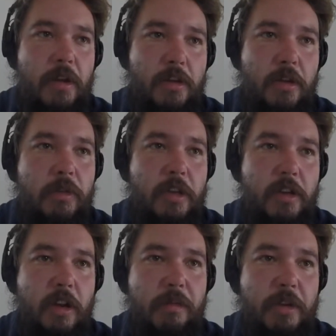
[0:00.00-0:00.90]
Show and
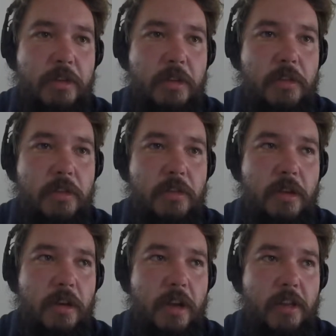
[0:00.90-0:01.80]
Tell, Omniscience,
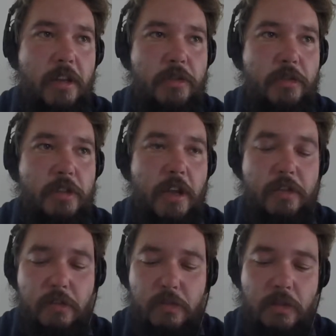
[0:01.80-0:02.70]
and Ancestral Statue.